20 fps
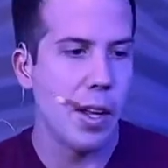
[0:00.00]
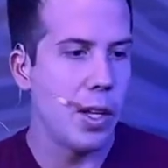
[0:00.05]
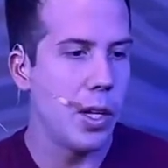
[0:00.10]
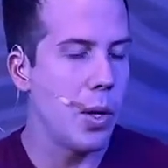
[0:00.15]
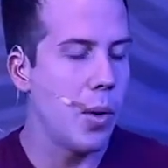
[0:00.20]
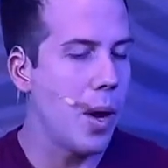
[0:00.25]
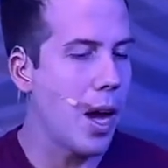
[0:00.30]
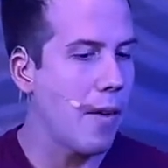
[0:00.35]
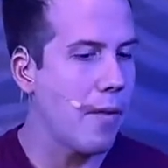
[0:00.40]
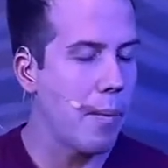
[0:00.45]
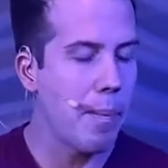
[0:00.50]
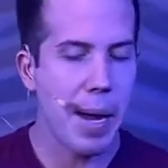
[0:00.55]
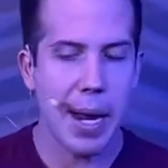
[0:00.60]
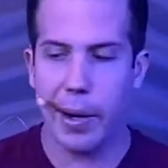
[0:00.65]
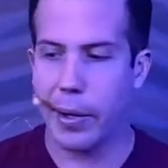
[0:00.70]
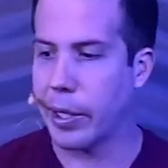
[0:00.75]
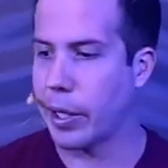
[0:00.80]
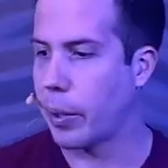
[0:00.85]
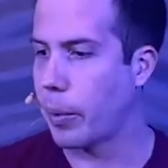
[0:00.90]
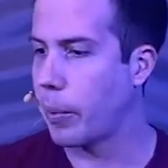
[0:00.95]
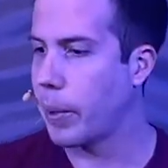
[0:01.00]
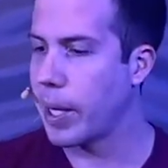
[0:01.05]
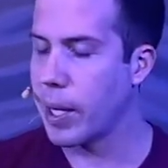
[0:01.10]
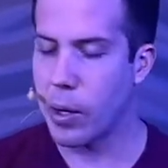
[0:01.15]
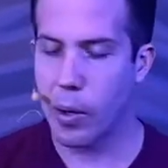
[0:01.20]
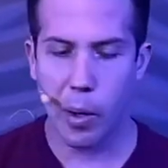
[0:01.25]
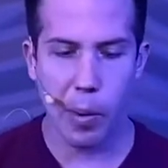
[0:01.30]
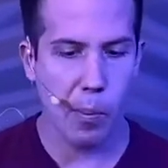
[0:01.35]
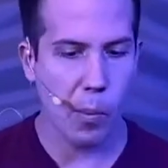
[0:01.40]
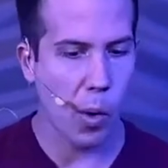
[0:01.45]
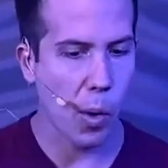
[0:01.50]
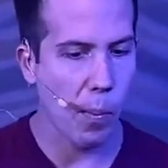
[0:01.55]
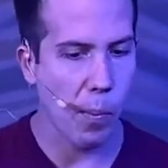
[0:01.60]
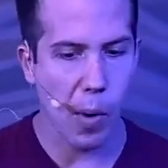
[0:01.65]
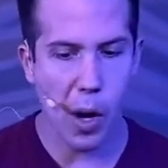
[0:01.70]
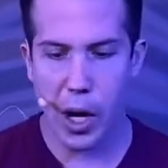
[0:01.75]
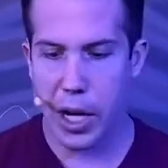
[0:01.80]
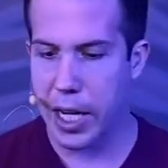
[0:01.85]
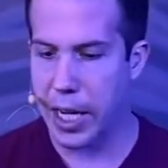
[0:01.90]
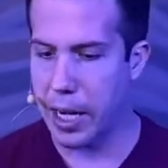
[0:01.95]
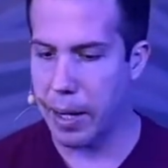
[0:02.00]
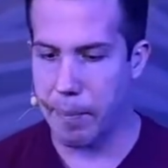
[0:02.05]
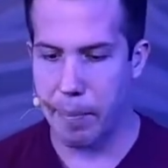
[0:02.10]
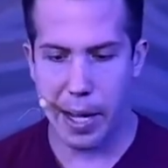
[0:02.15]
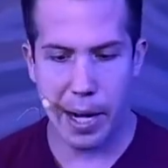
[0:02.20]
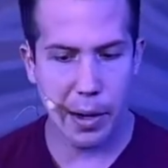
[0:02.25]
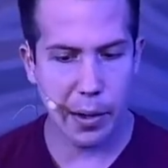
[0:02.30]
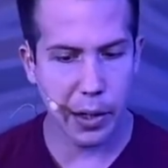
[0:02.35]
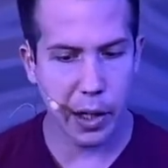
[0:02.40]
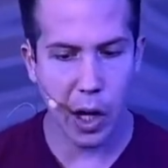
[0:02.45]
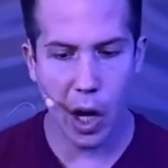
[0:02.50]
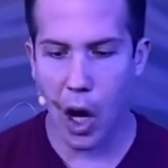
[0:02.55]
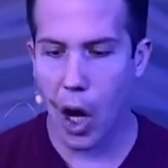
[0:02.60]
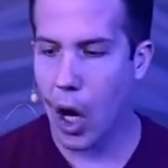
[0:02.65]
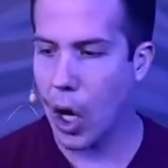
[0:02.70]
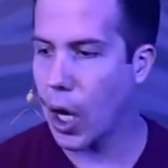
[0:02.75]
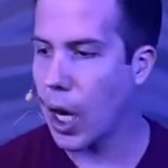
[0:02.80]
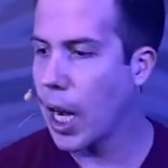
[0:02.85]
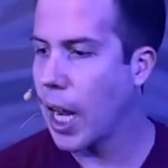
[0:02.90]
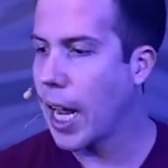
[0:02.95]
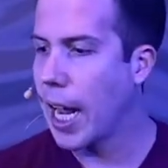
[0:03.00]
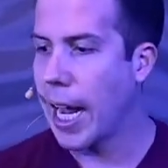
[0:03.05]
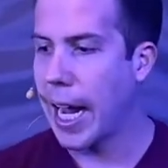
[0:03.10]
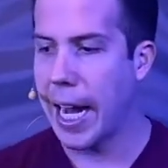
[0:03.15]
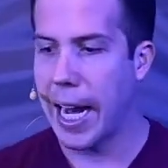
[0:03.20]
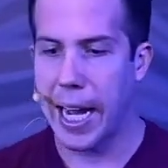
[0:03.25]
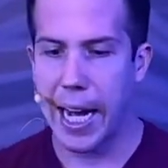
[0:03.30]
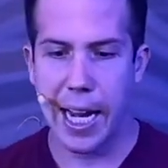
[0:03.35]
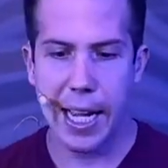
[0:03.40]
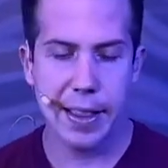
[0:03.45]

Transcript: you have a better career or more money and a better car and,